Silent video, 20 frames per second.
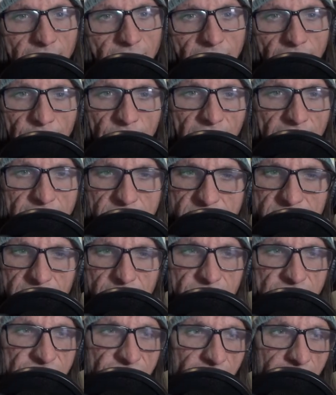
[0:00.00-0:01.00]
I mean, it
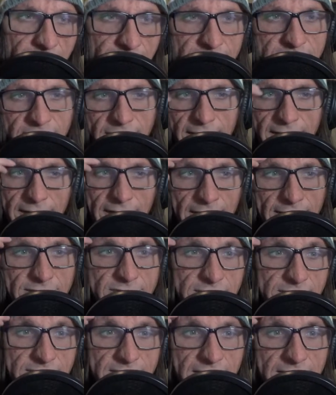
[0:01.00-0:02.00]
seems very scary.
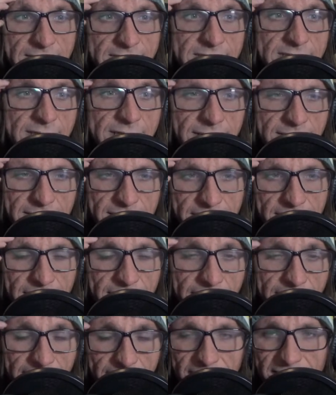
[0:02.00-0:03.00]
It's, it's it's
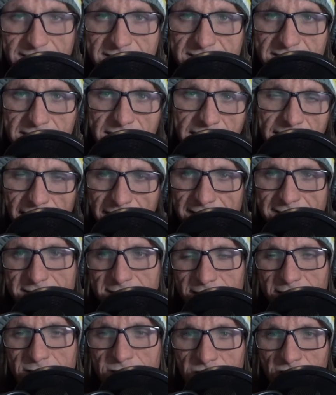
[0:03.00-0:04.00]
it's yeah, it's
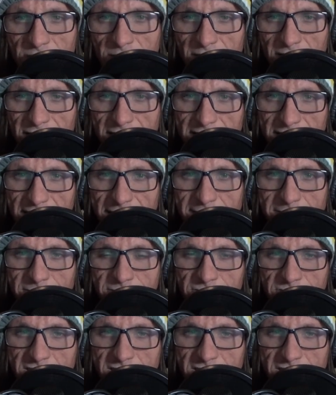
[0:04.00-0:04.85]
legitimately dangerous.